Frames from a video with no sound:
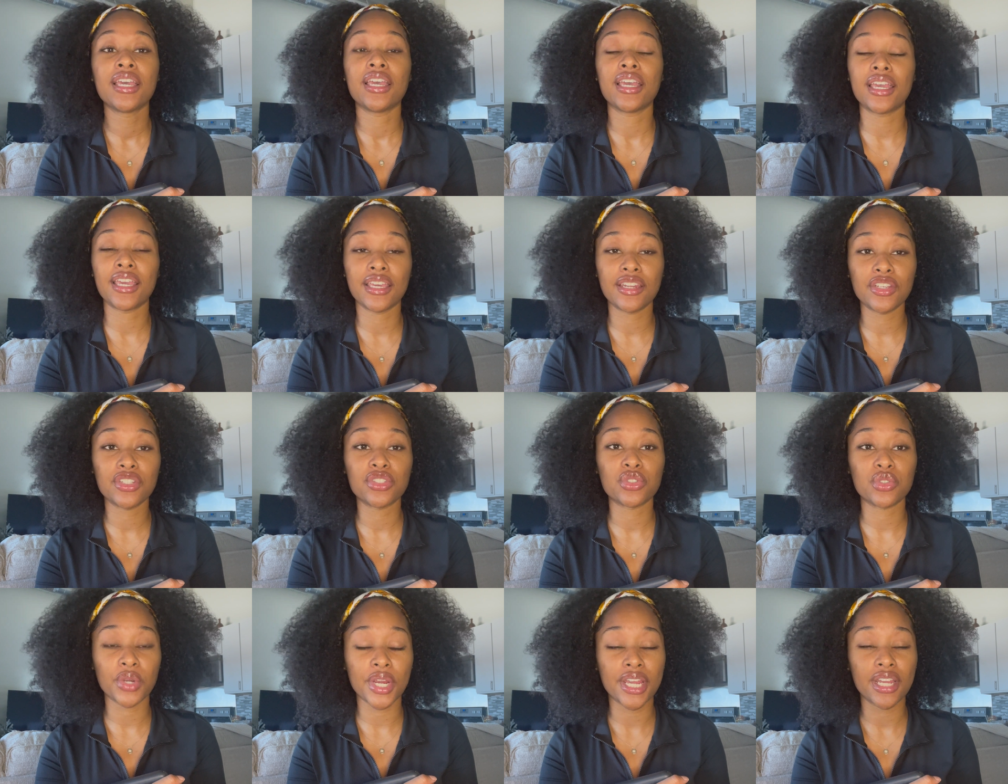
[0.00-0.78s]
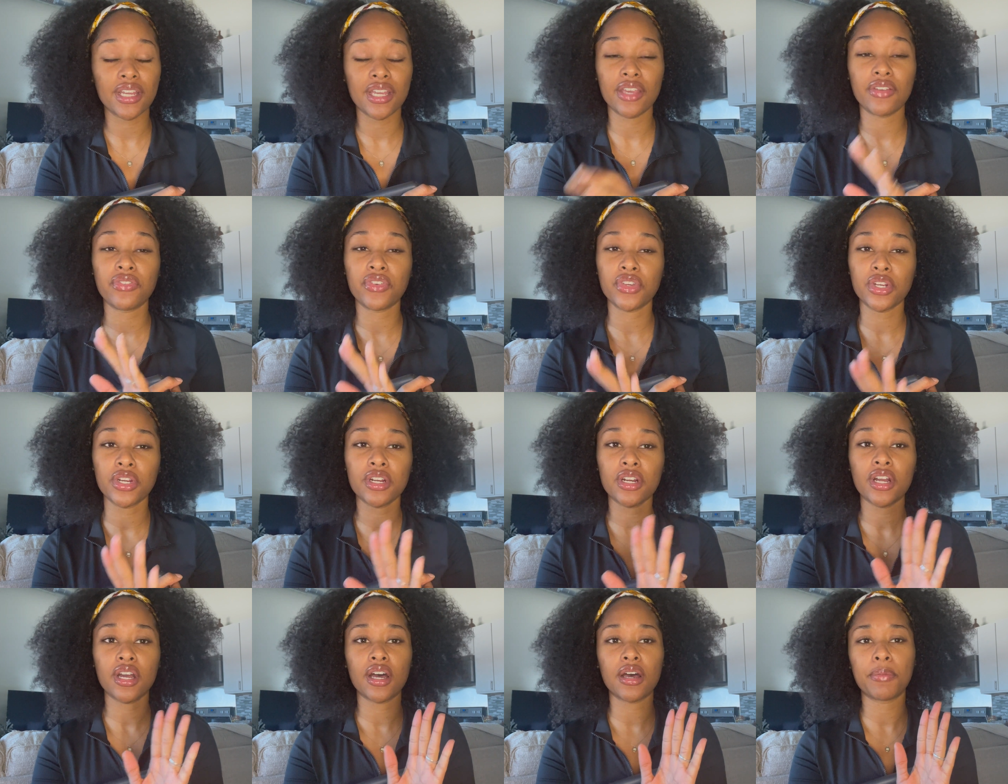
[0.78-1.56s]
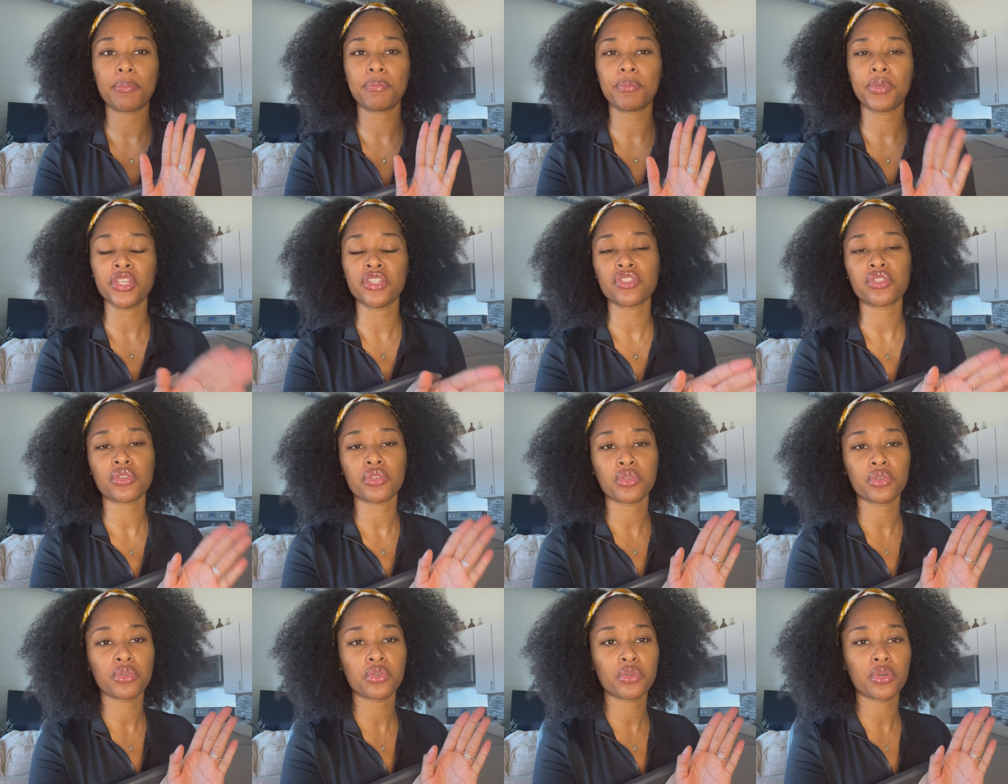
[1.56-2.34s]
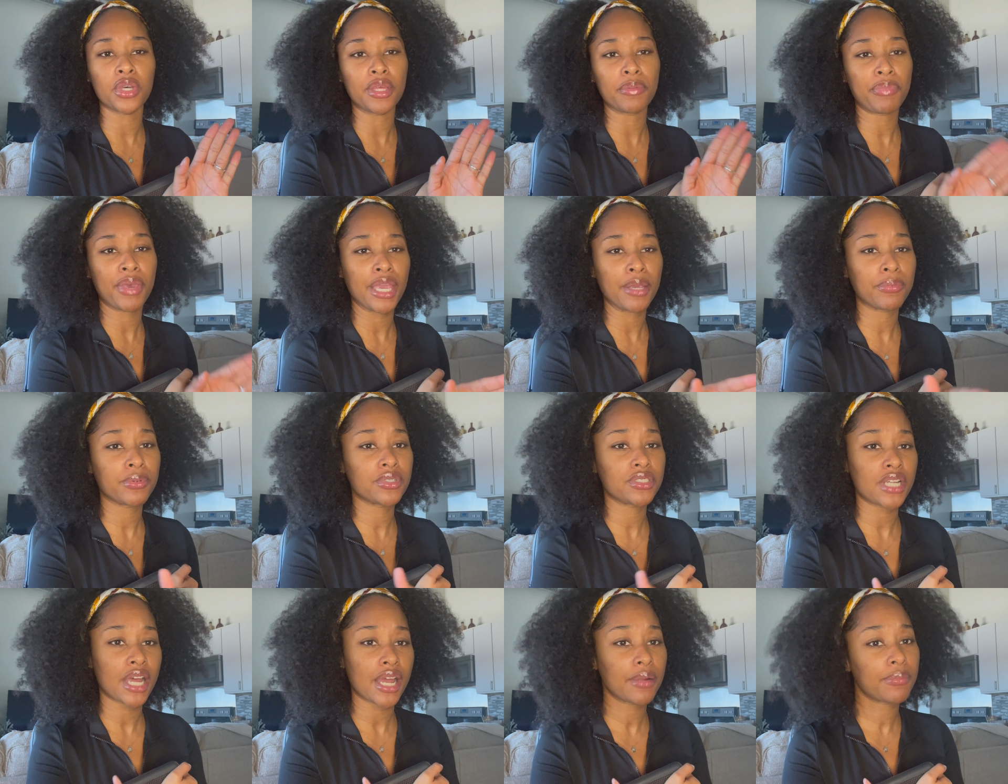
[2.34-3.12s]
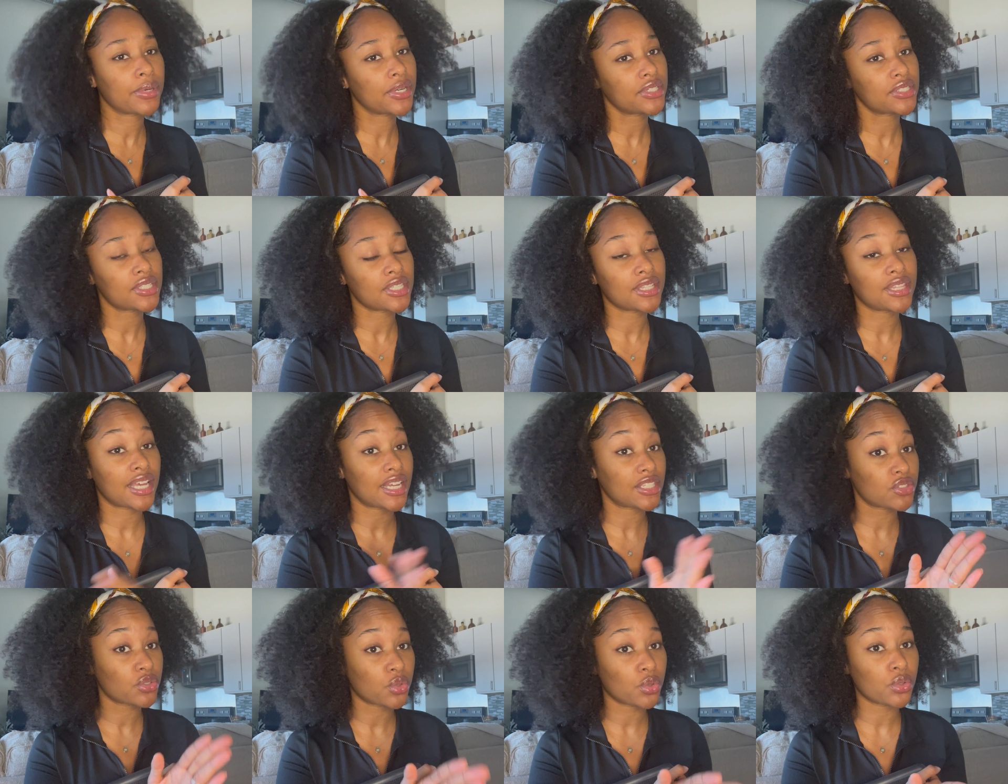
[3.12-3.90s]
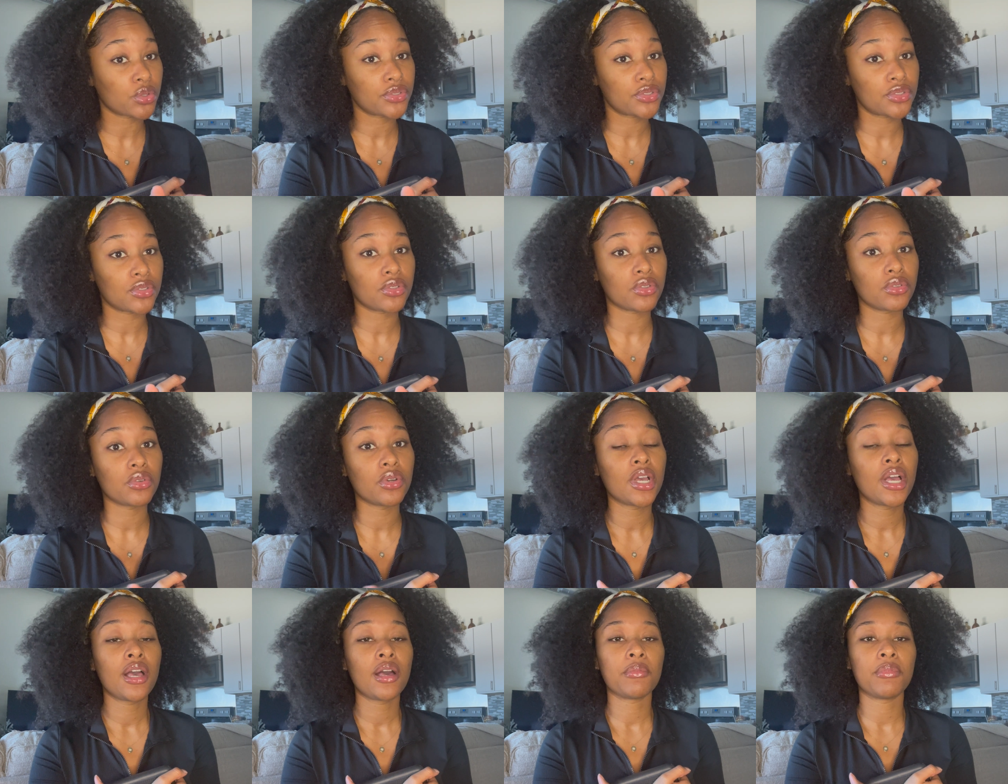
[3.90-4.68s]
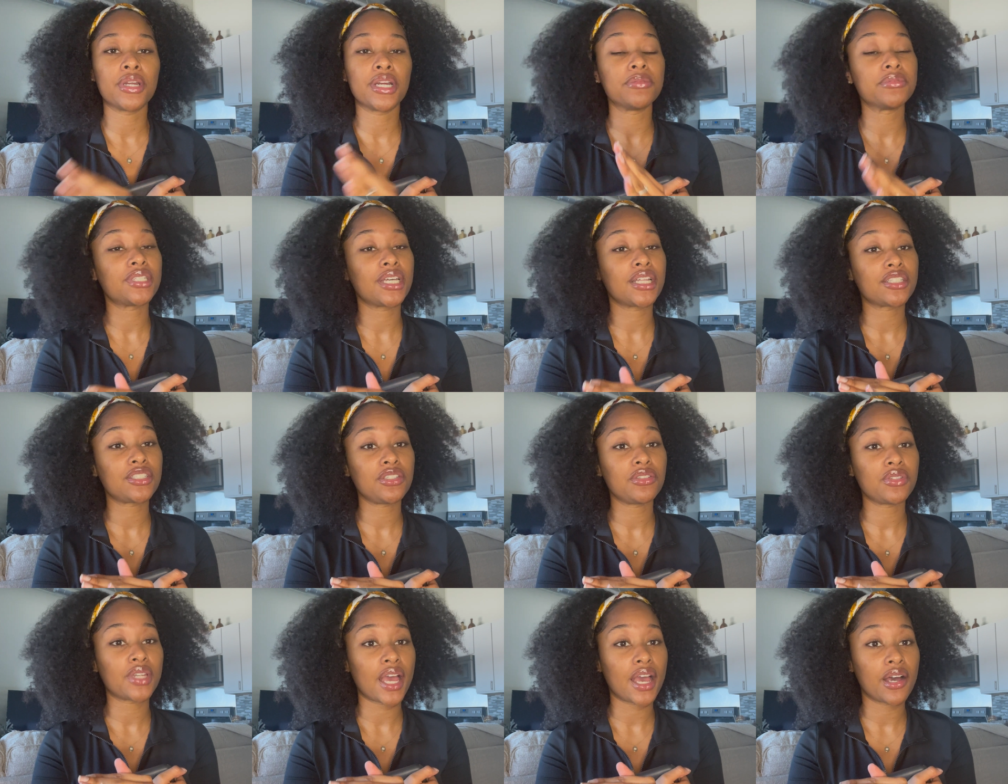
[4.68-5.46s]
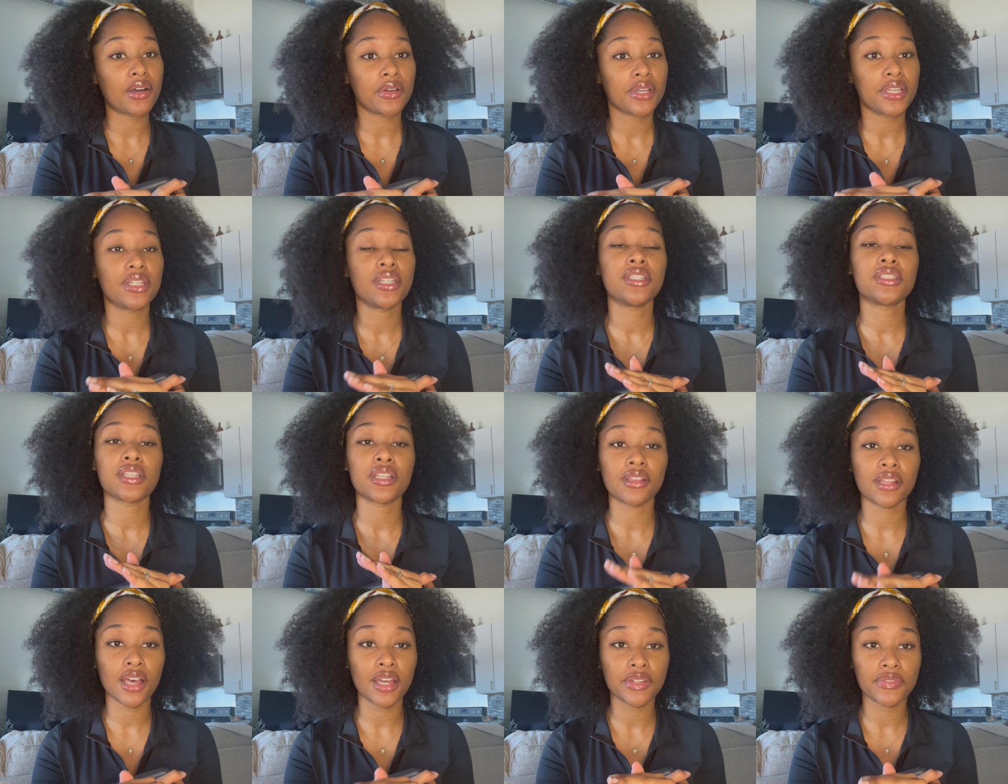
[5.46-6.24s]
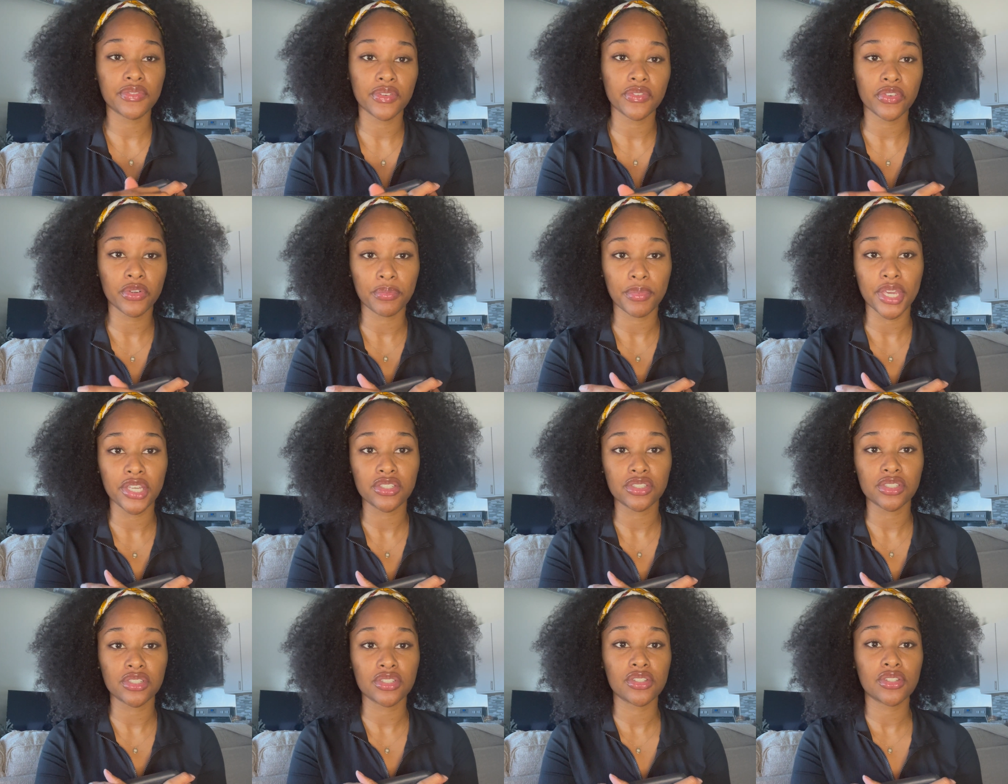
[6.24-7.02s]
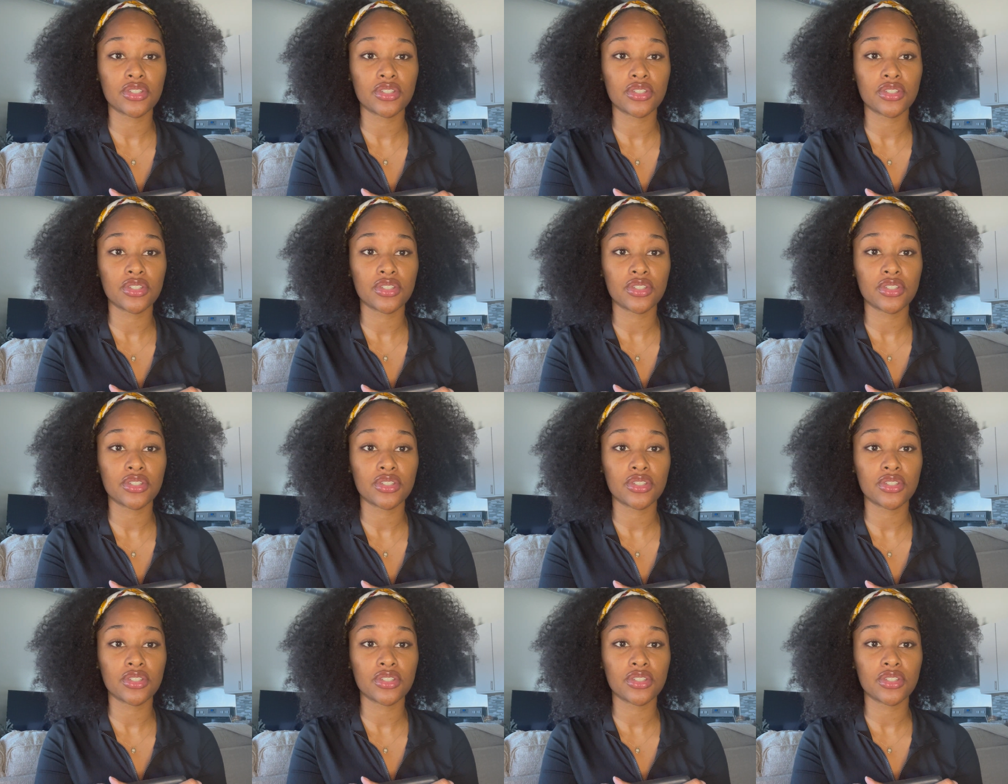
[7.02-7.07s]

it is great. If you're a pencil and paper type person, that's cool too, but I'm telling you now, it is a lot of information.